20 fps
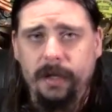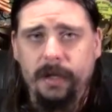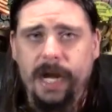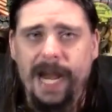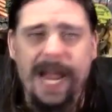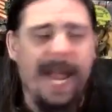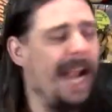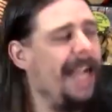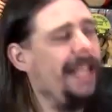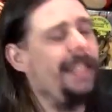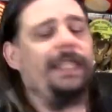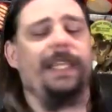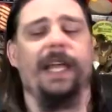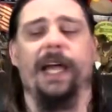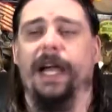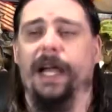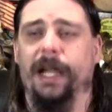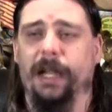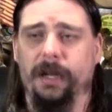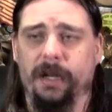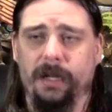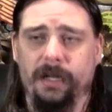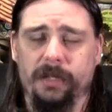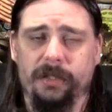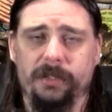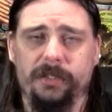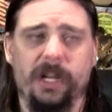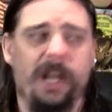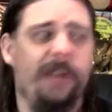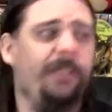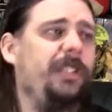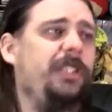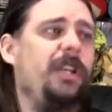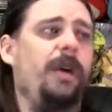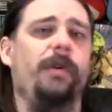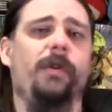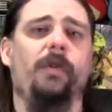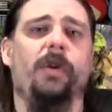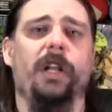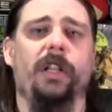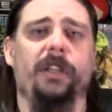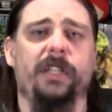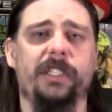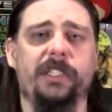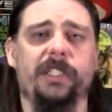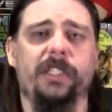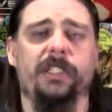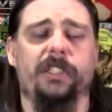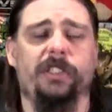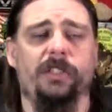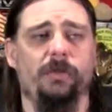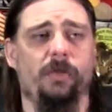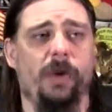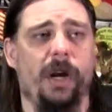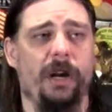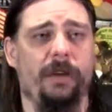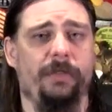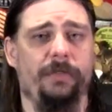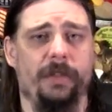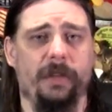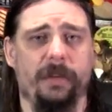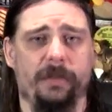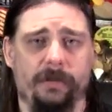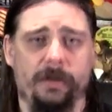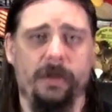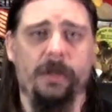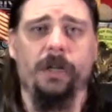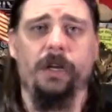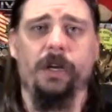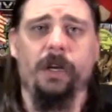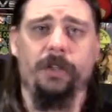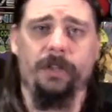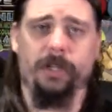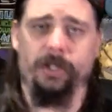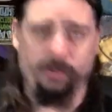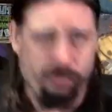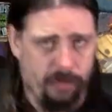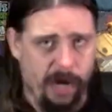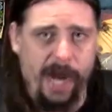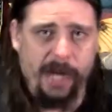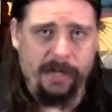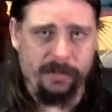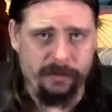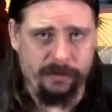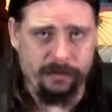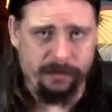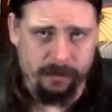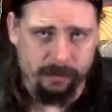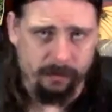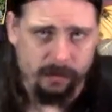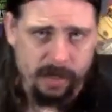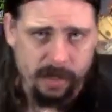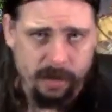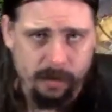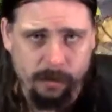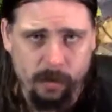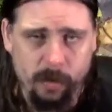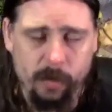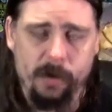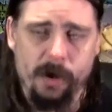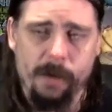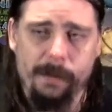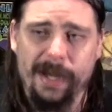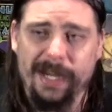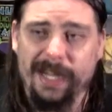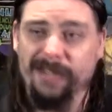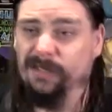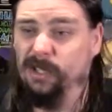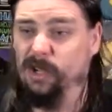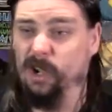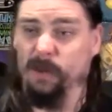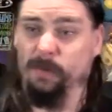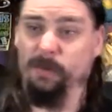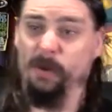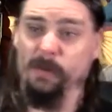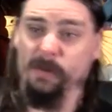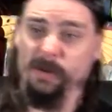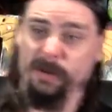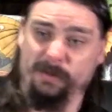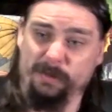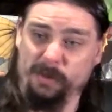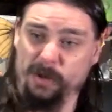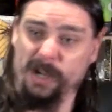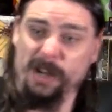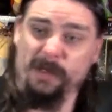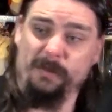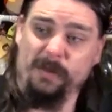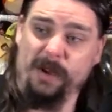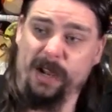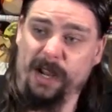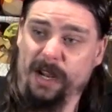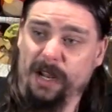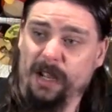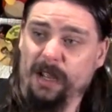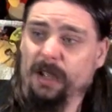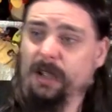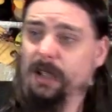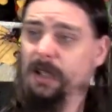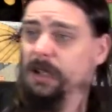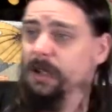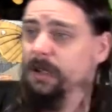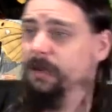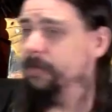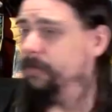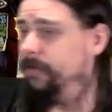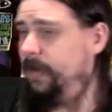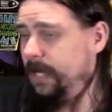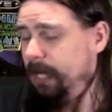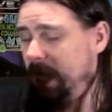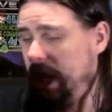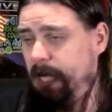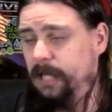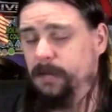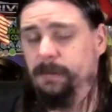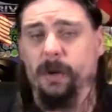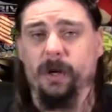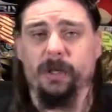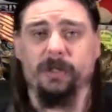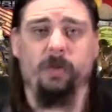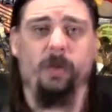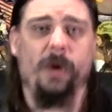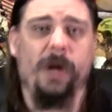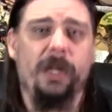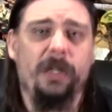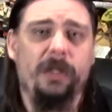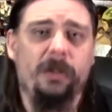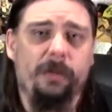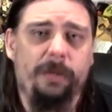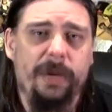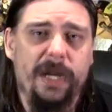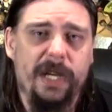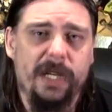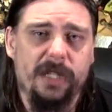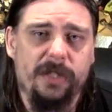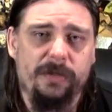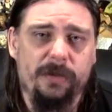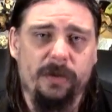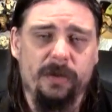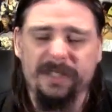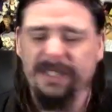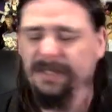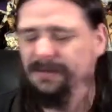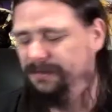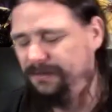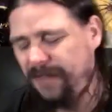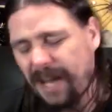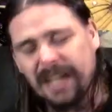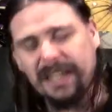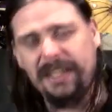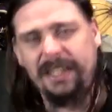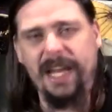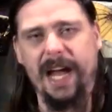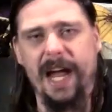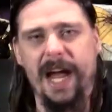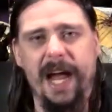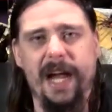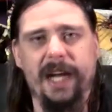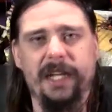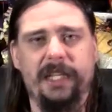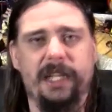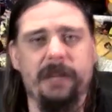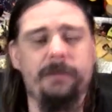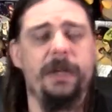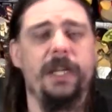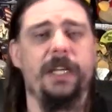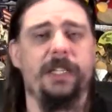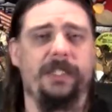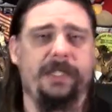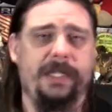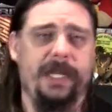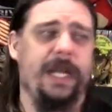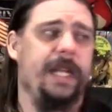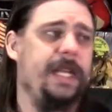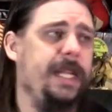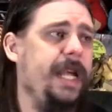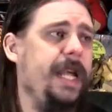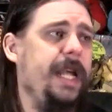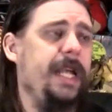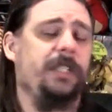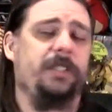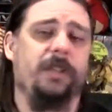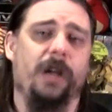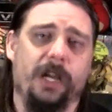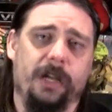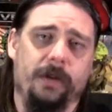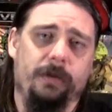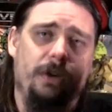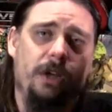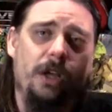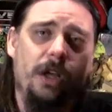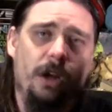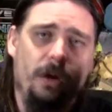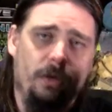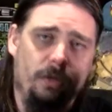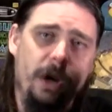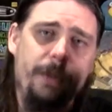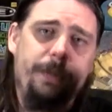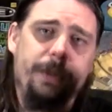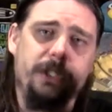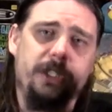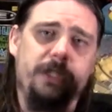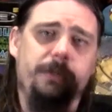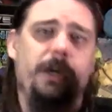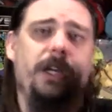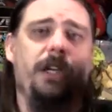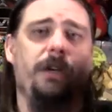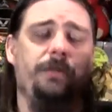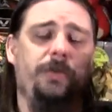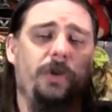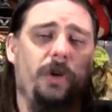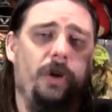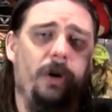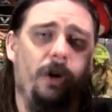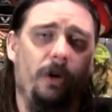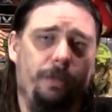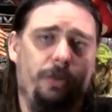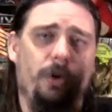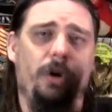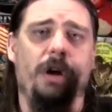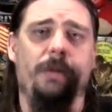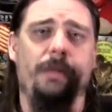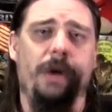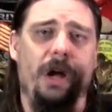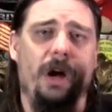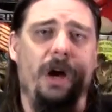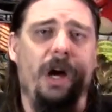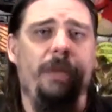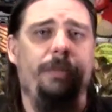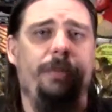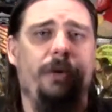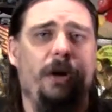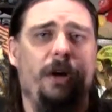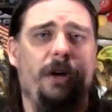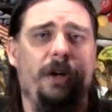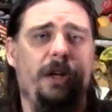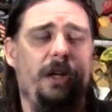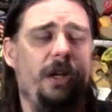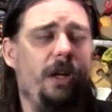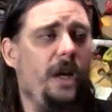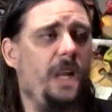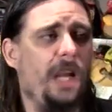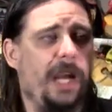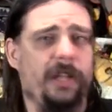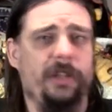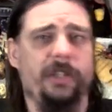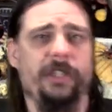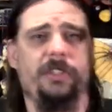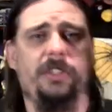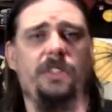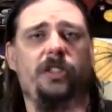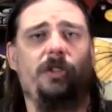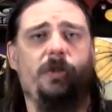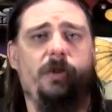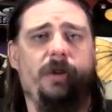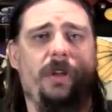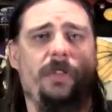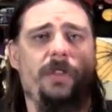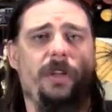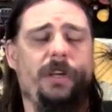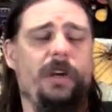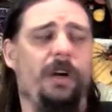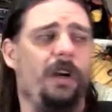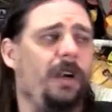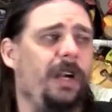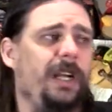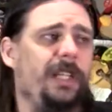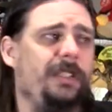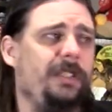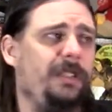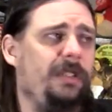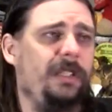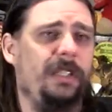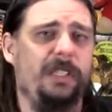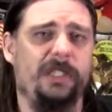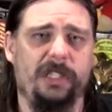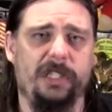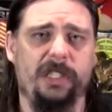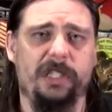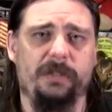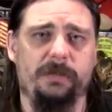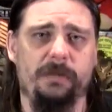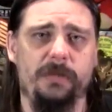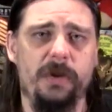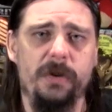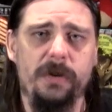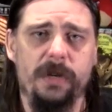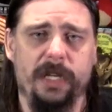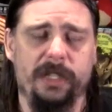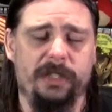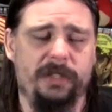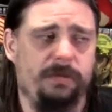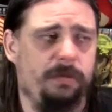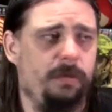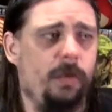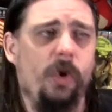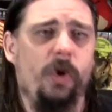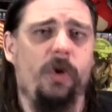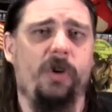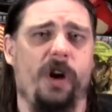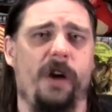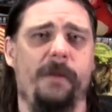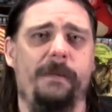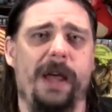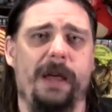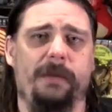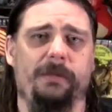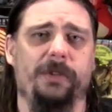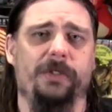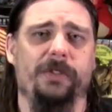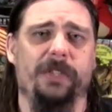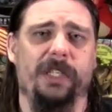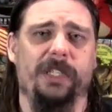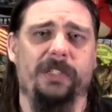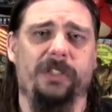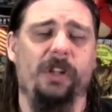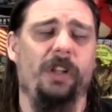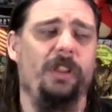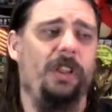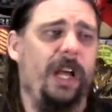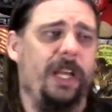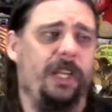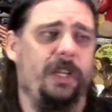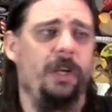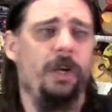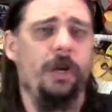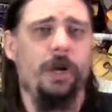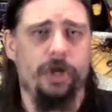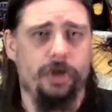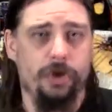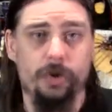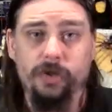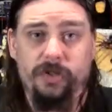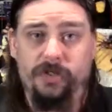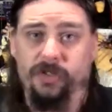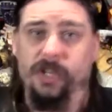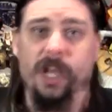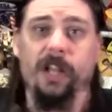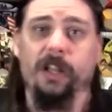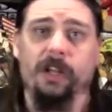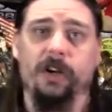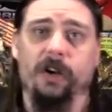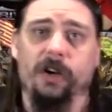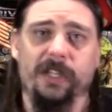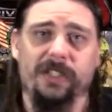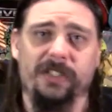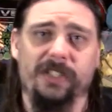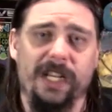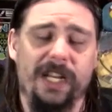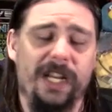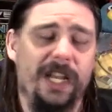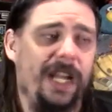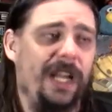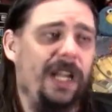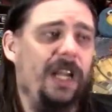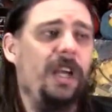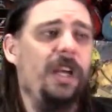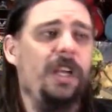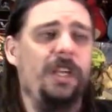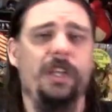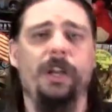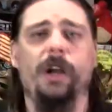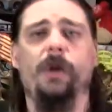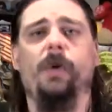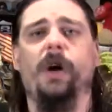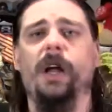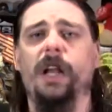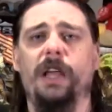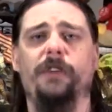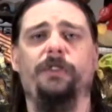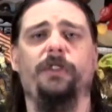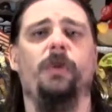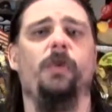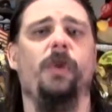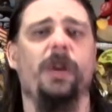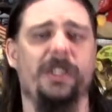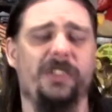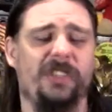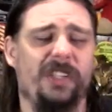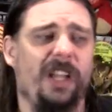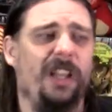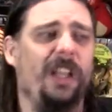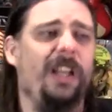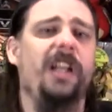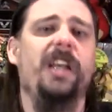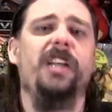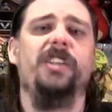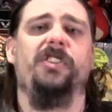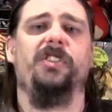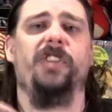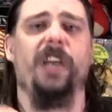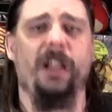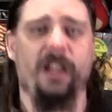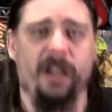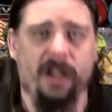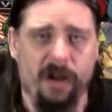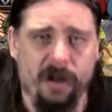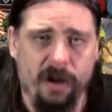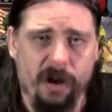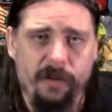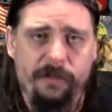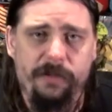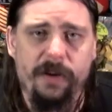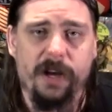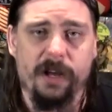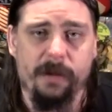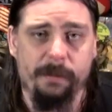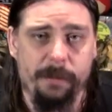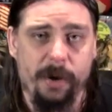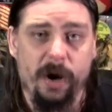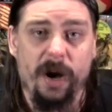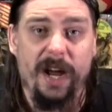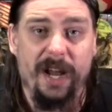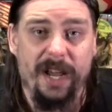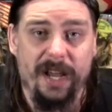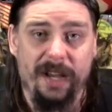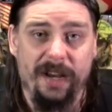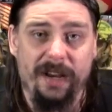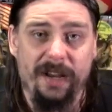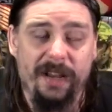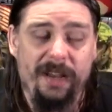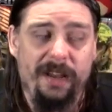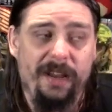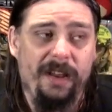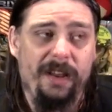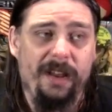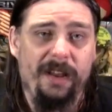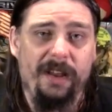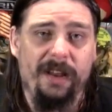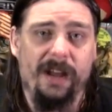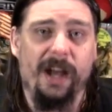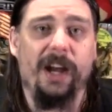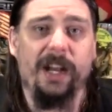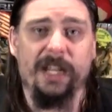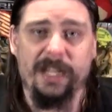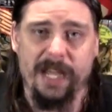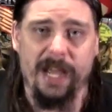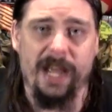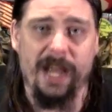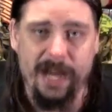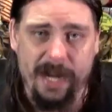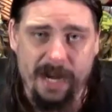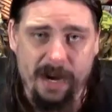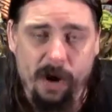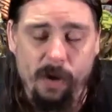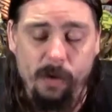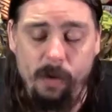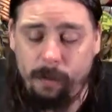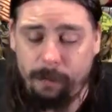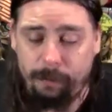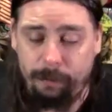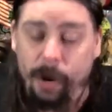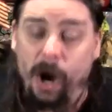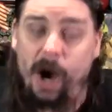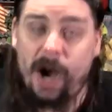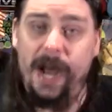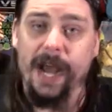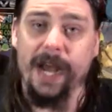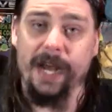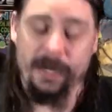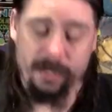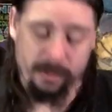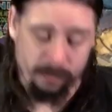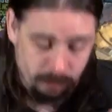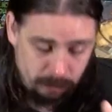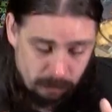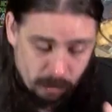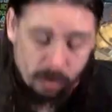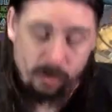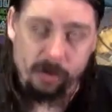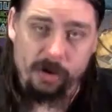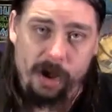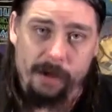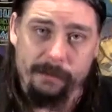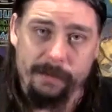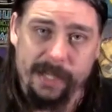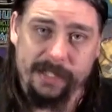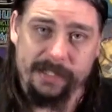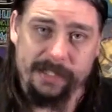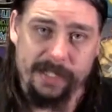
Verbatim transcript: I hate that. So every time I want to listen to one of the the tracks from one of the Mortal Kombat games, I gotta put my put it in my fucking Xbox One or PS4. No, fuck that. Give me a CD so I can rip it to my computer or put it on my iPod and listen to it on the go. It's it's just new. It's Mortal Kombat music. It's not like you sell it on a CD. You know what? If you want to sell it, sell it. I'll fucking buy it. I don't care. I will buy Mortal Kombat